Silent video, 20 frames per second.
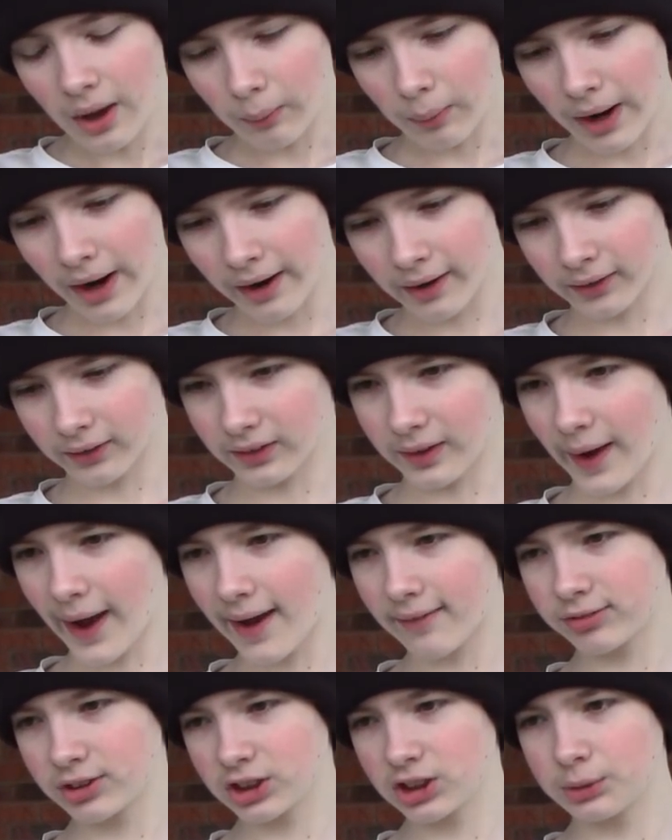where you
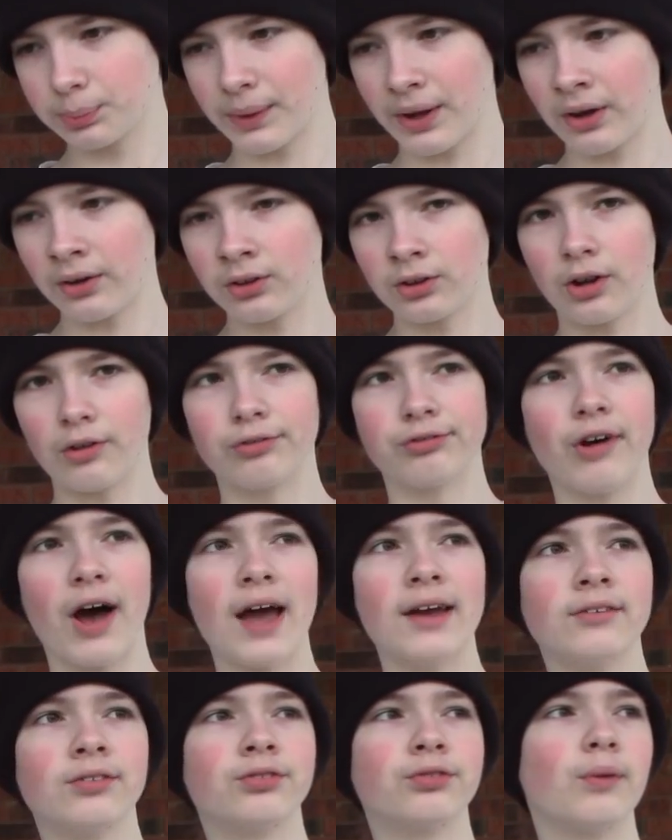have to spend
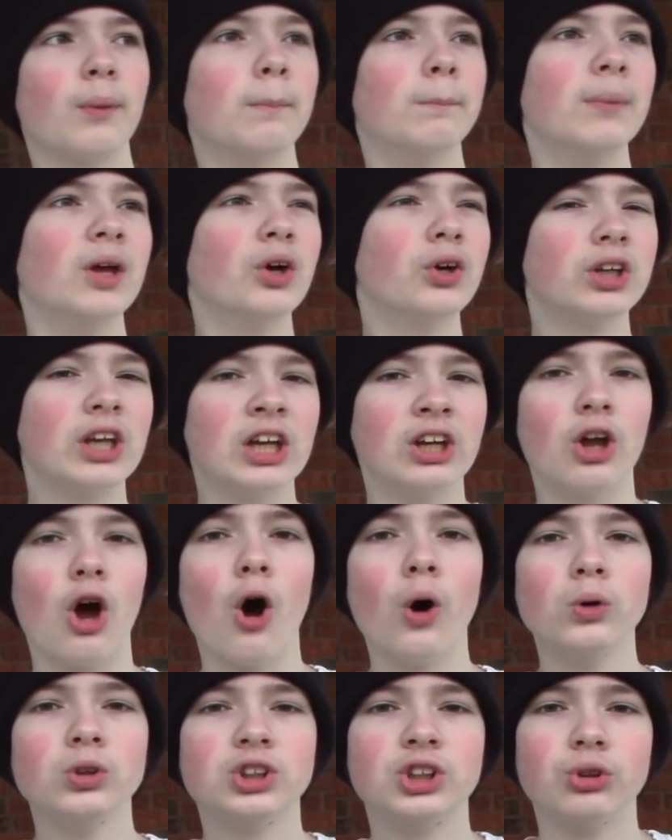five million
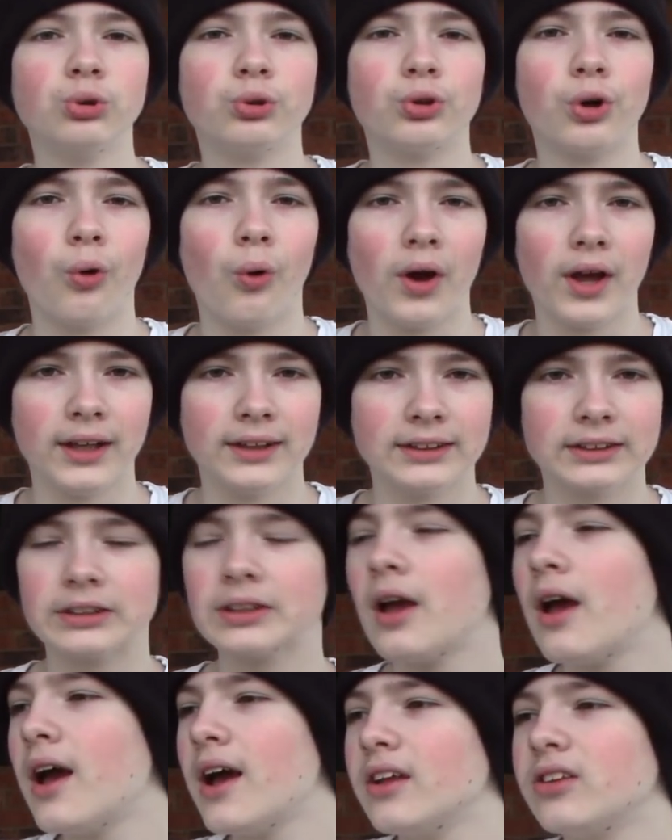osu coins
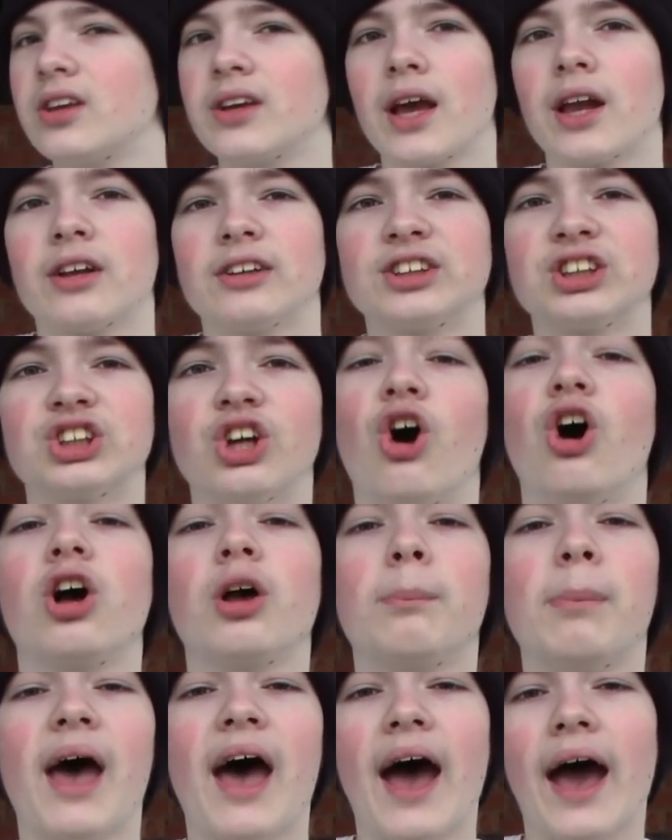to get a
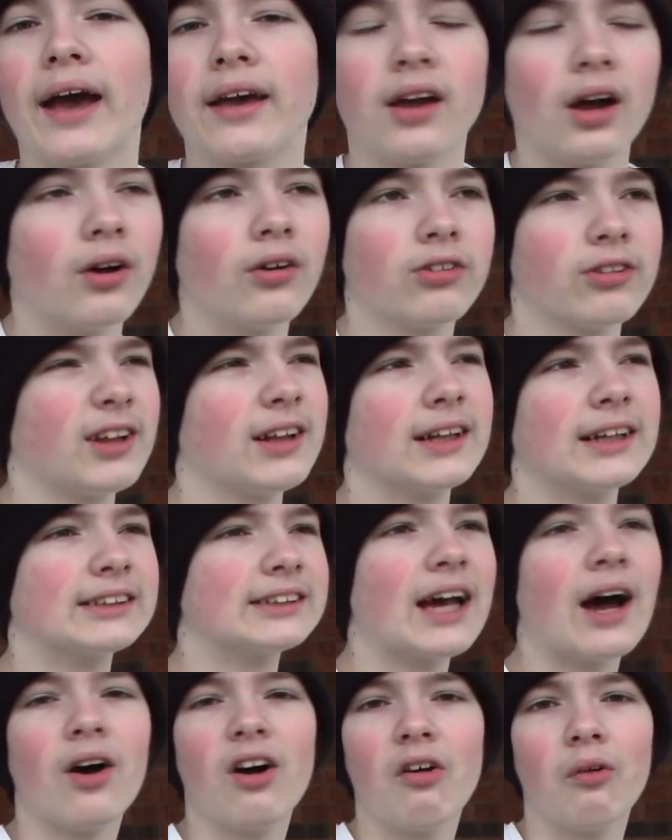song pack. I don't think that's
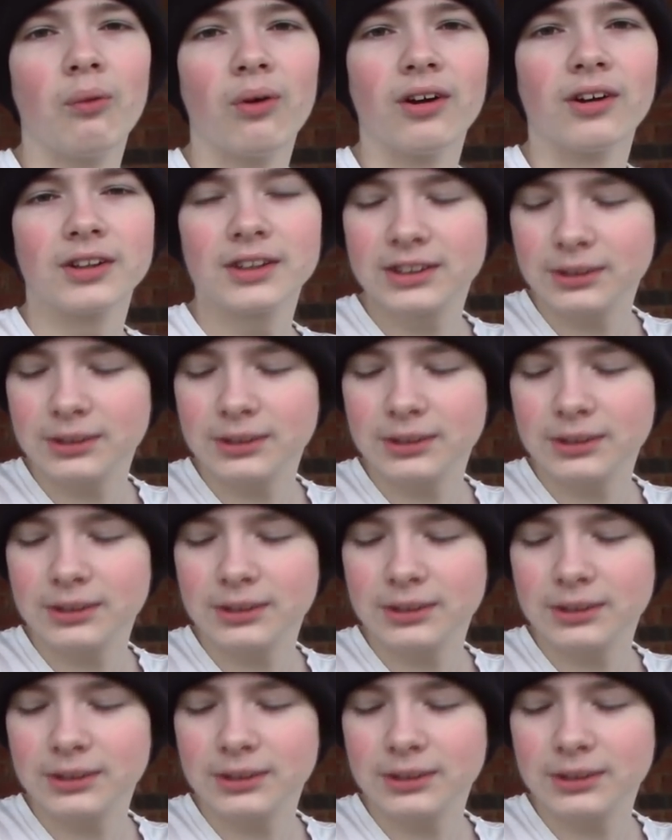how it works,